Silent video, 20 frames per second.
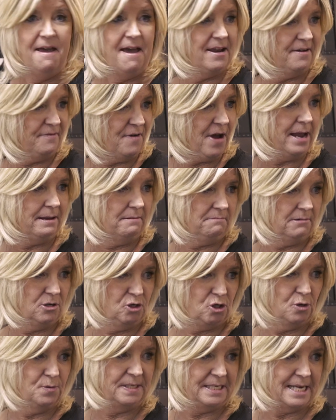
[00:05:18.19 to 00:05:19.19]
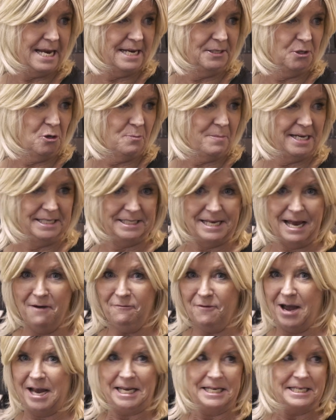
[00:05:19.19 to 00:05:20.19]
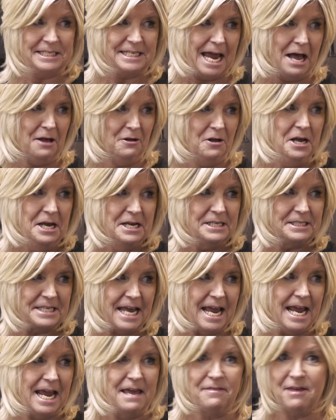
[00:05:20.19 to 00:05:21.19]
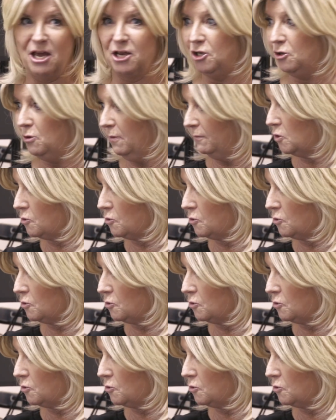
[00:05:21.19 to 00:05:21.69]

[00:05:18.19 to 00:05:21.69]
and if I do say so myself, I can say that you have